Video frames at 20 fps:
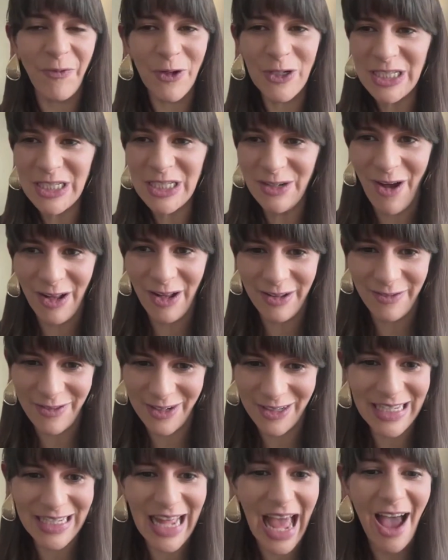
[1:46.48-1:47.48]
first of all, if
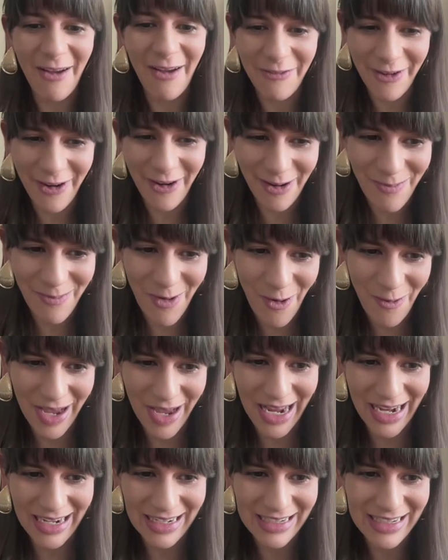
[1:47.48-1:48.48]
there's ever a
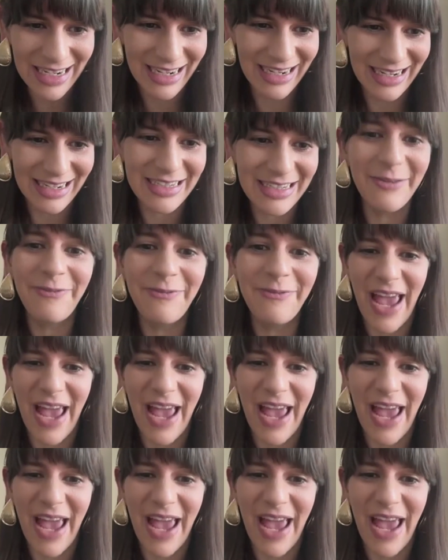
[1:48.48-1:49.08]
moment to